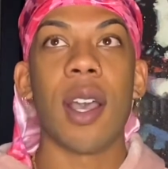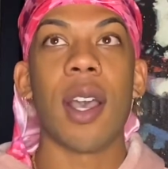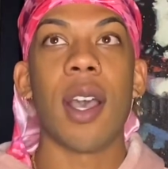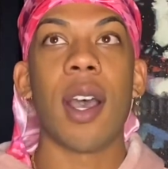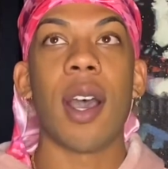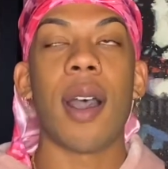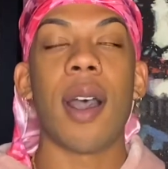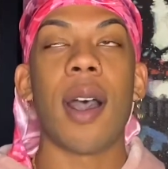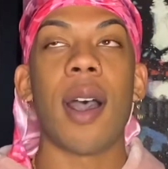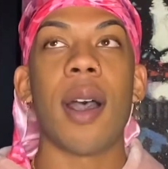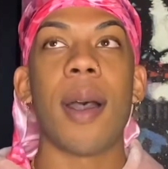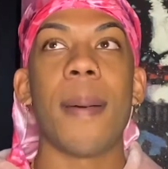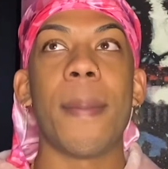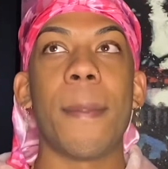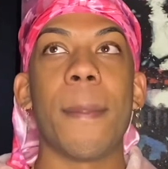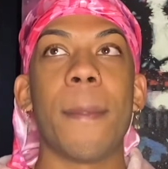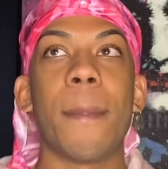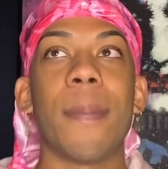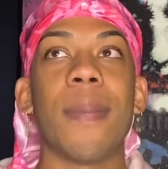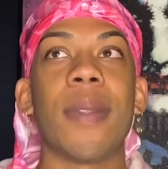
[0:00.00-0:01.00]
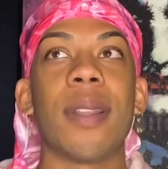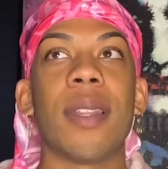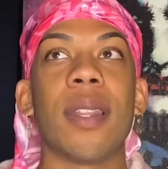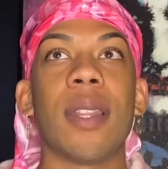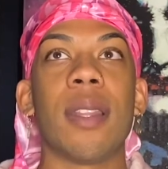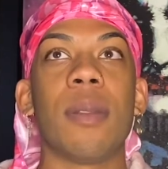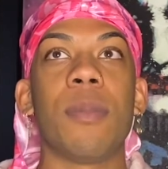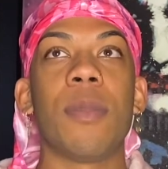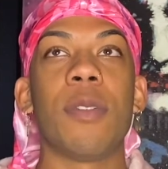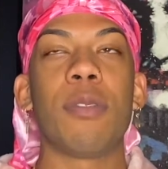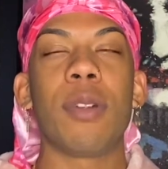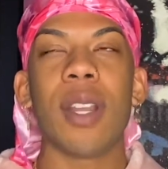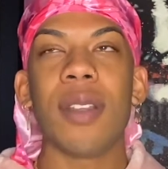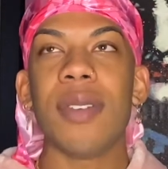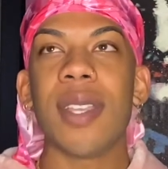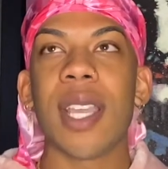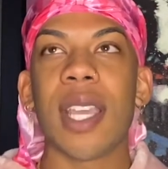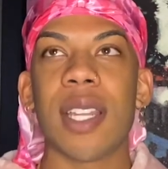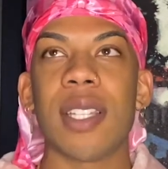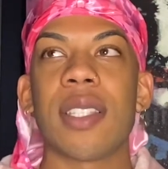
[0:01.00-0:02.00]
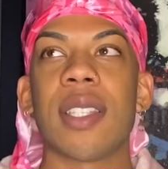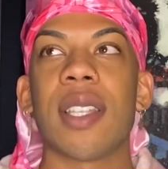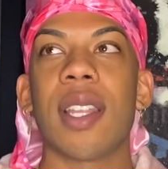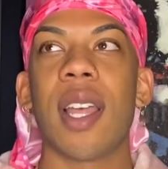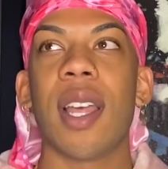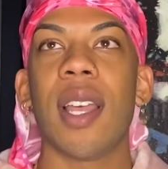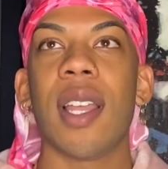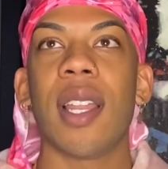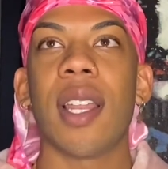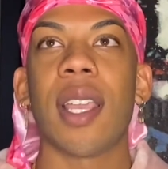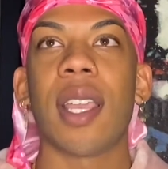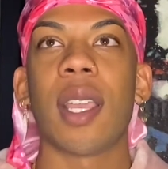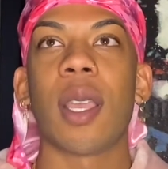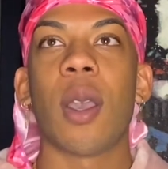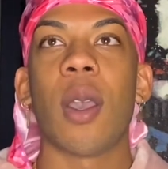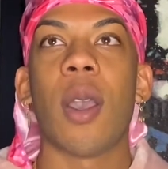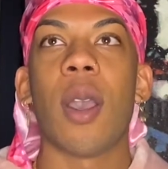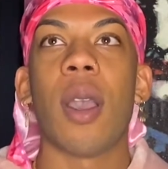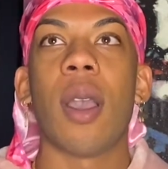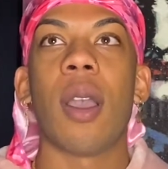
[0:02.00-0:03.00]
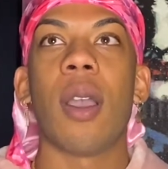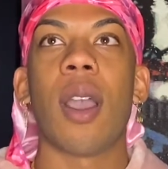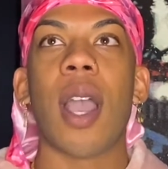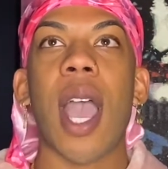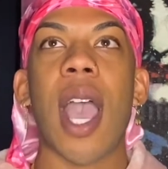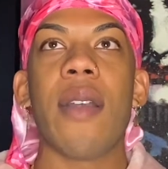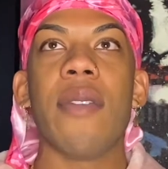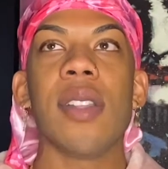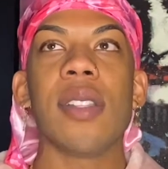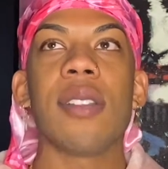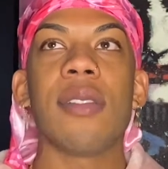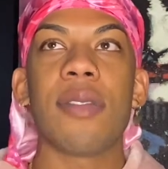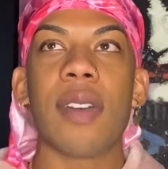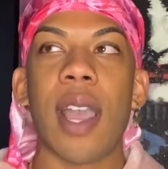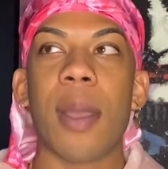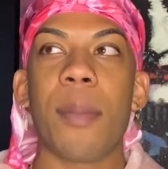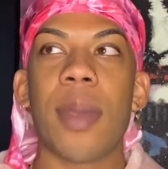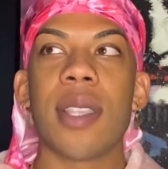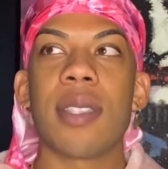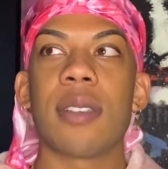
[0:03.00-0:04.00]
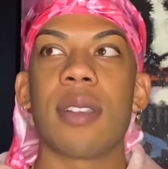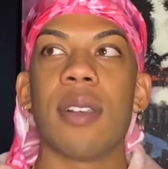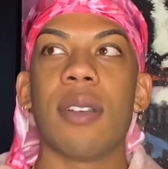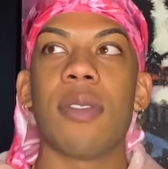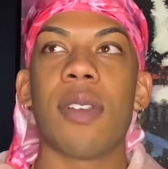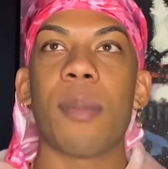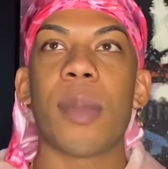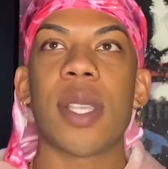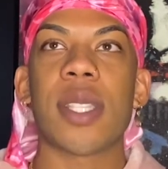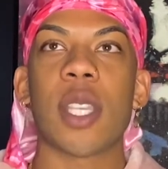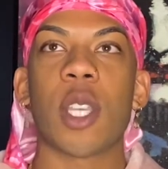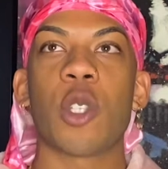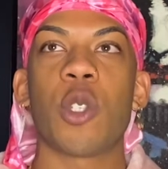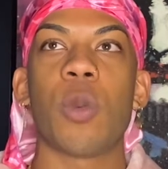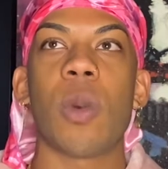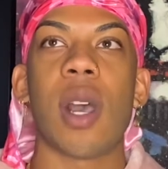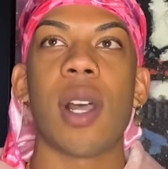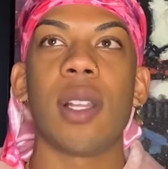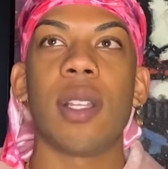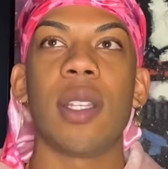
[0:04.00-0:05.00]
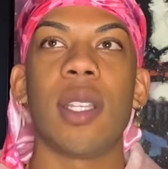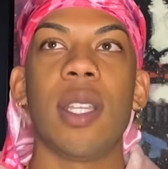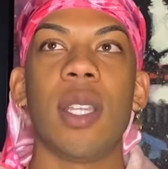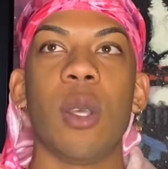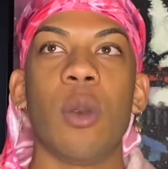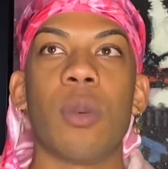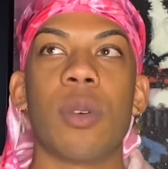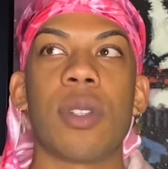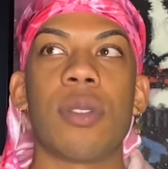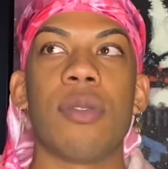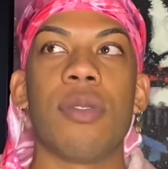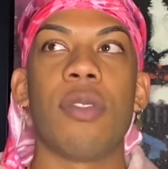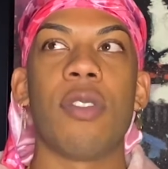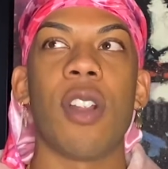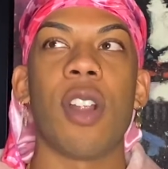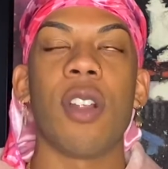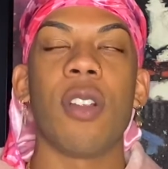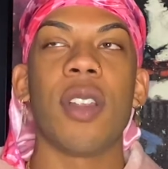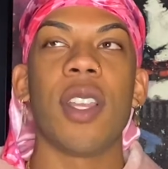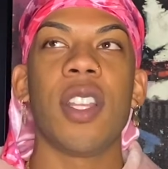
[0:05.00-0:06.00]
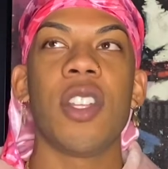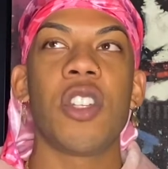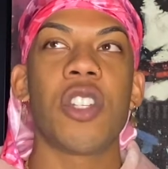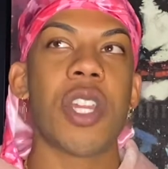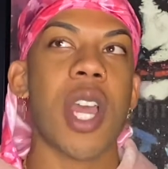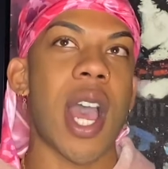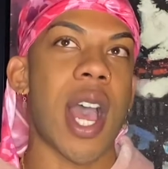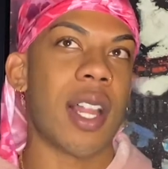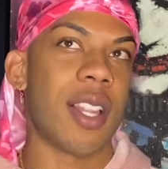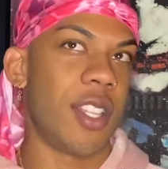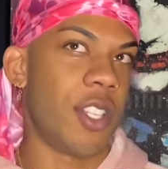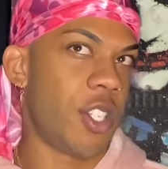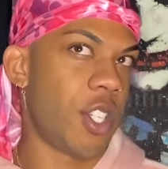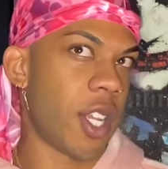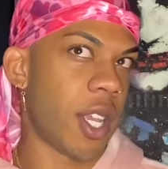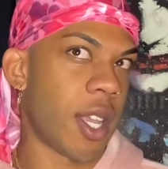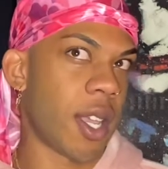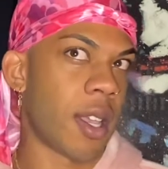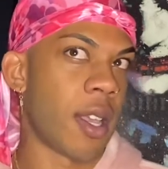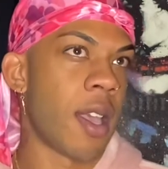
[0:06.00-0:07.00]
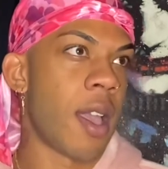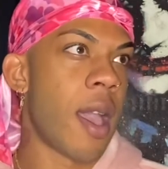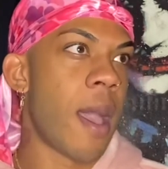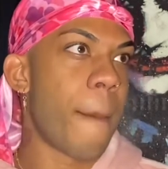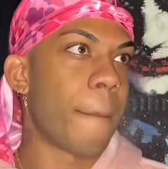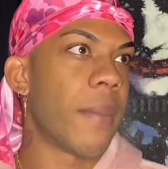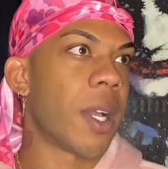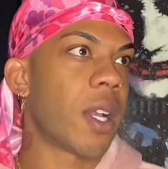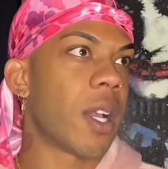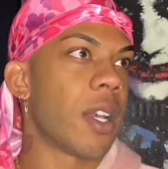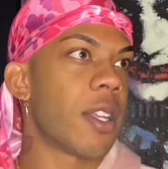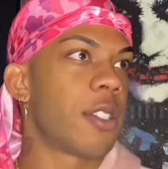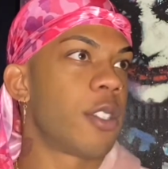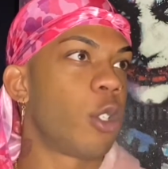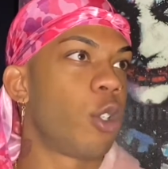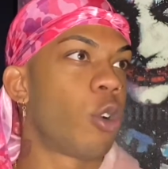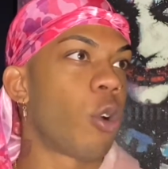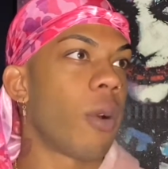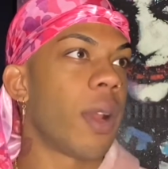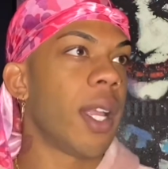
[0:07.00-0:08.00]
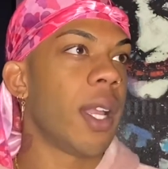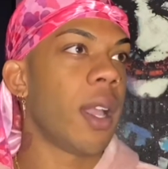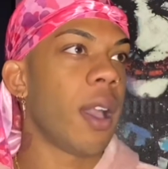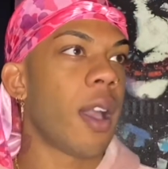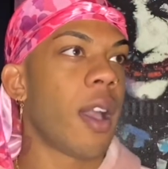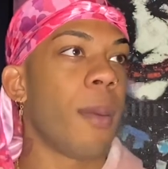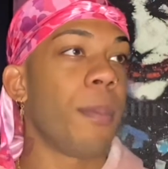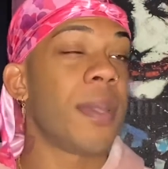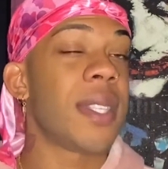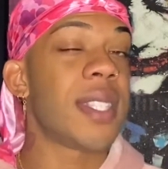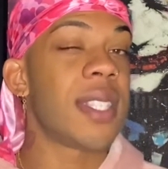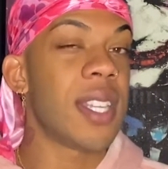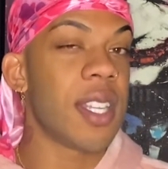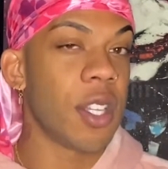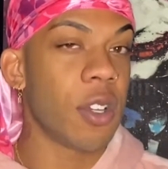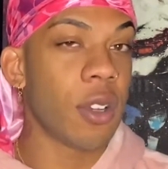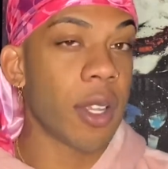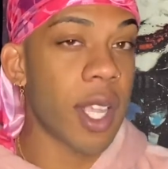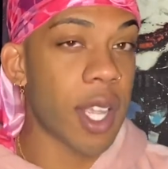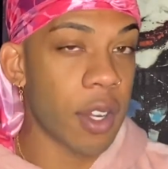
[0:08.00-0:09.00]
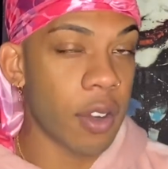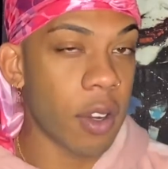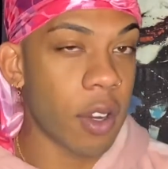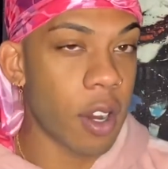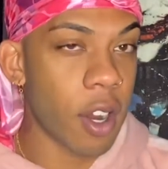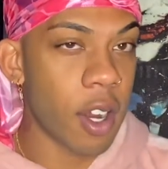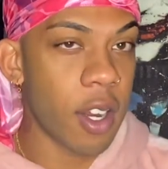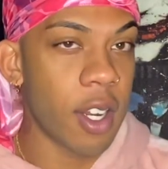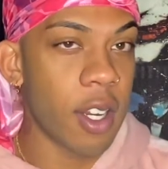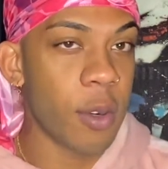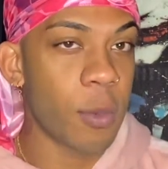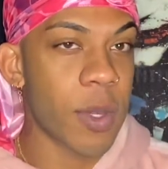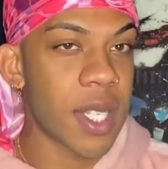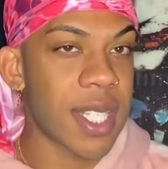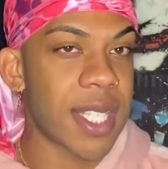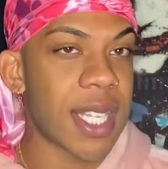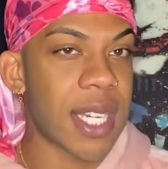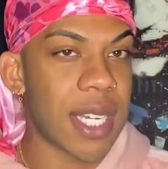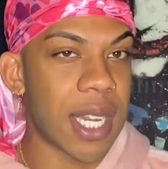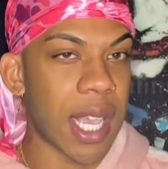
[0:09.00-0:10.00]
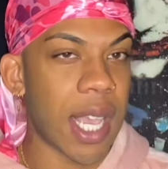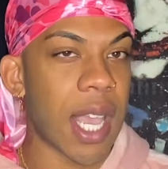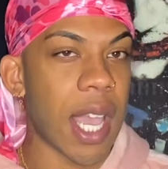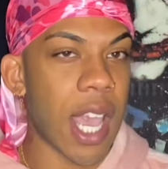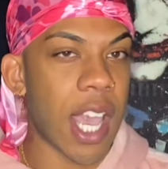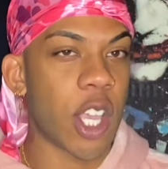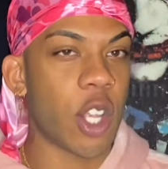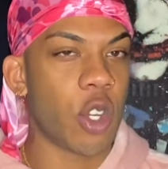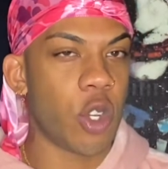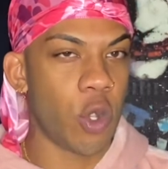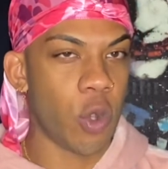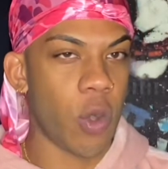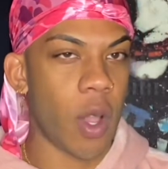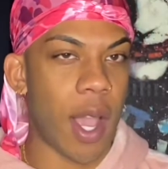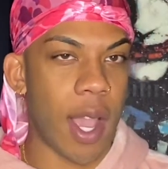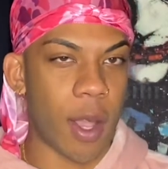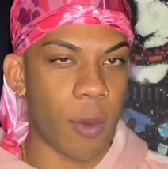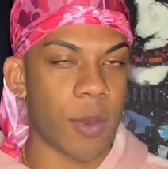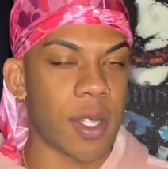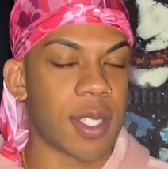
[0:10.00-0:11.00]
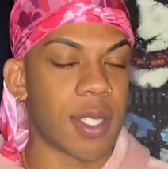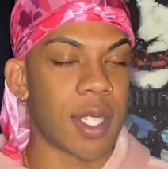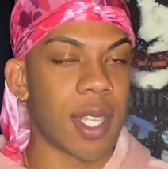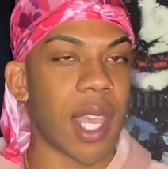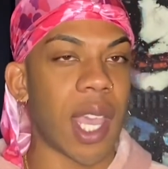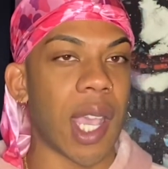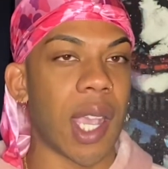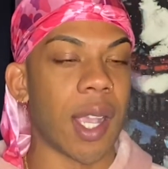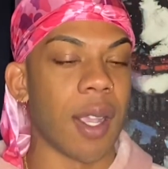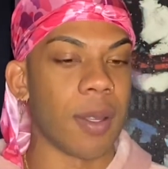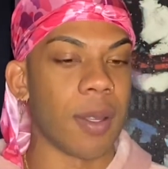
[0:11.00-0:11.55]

before I even get into that, like, having to find myself and my sexuality was very challenging because growing up, senior kindergarten was the day I knew I was gay.